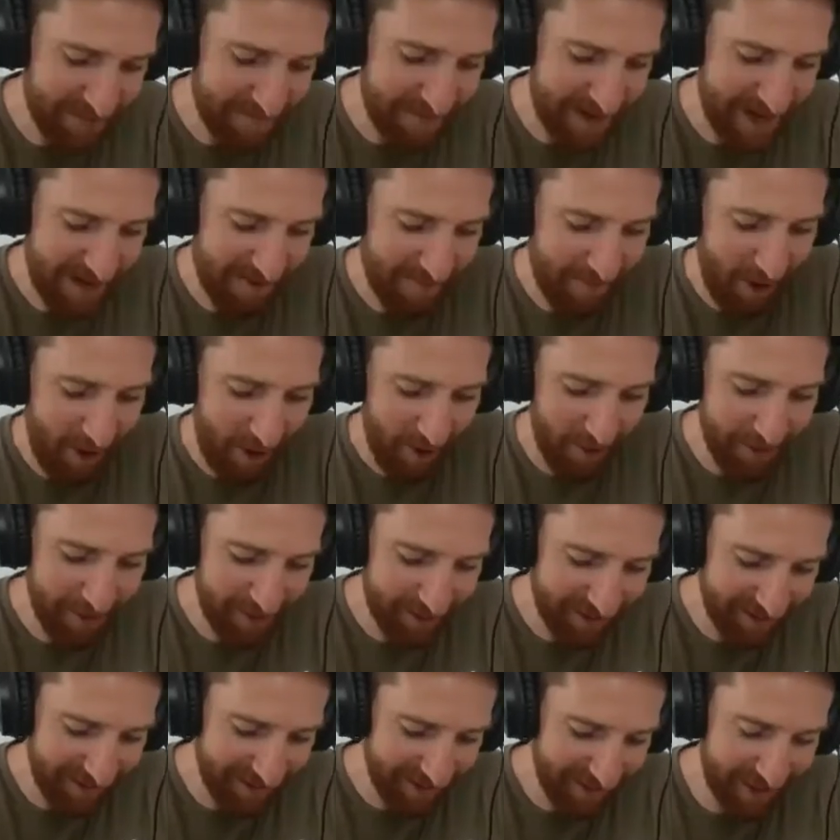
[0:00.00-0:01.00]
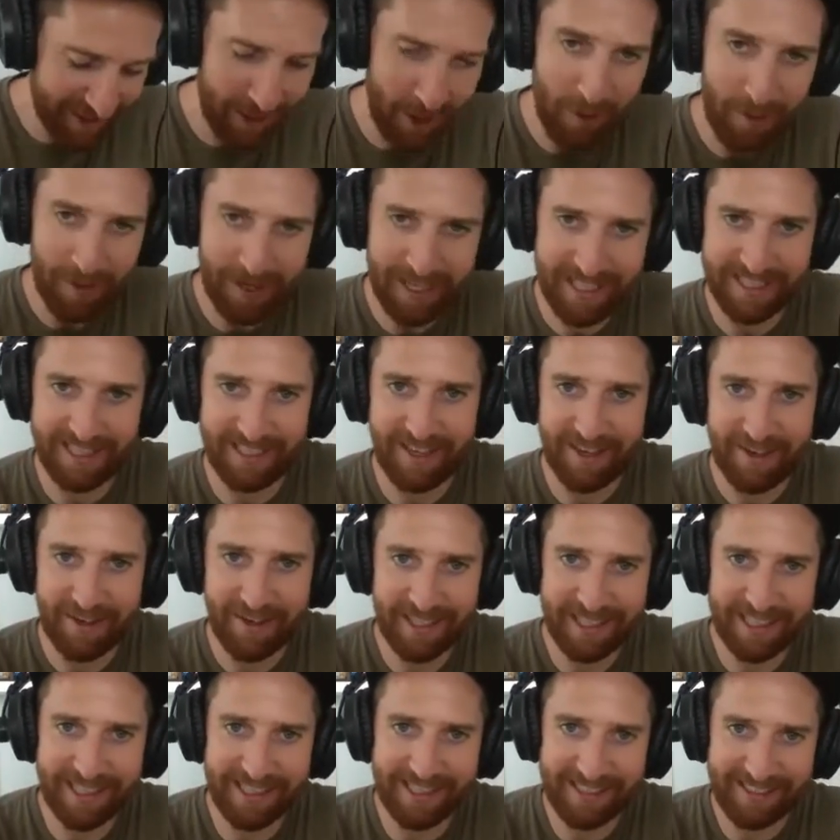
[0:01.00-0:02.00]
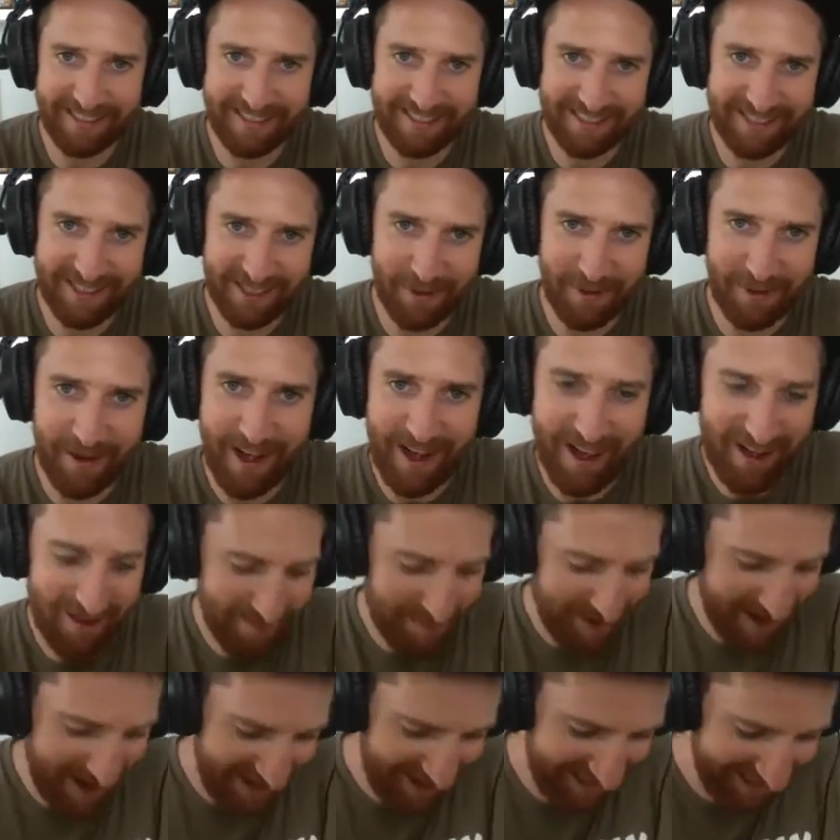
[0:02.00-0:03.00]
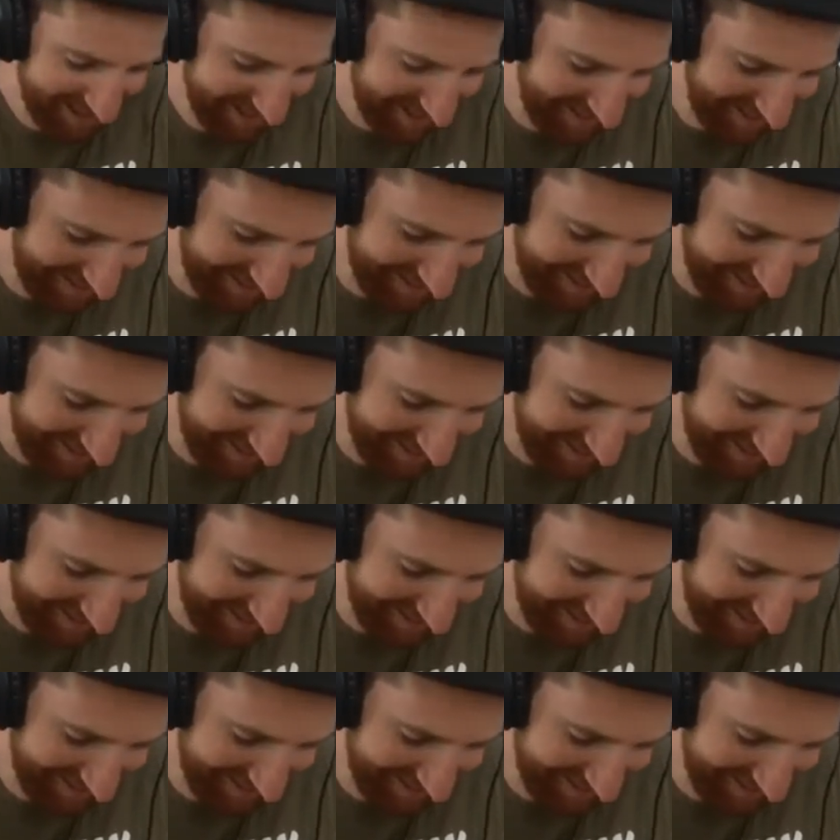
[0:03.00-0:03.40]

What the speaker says: meter row. Goal is to go 2.5 minutes.